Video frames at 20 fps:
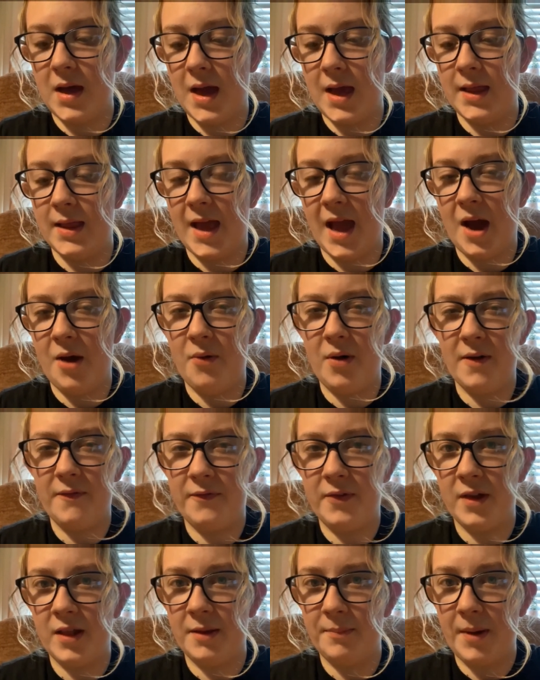and how I
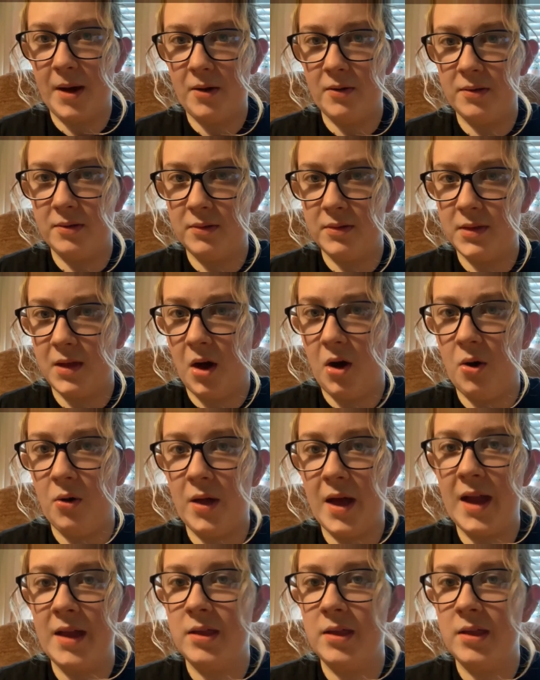feel about the whole